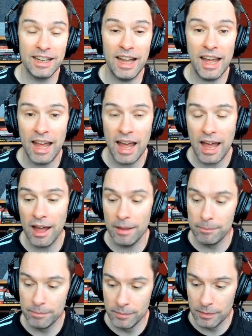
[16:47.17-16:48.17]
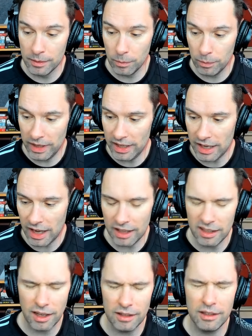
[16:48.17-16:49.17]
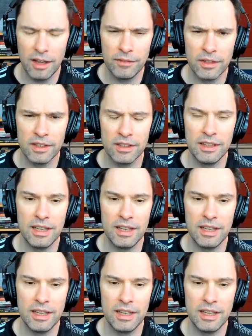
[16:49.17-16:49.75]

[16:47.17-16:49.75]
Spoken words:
clear. I love to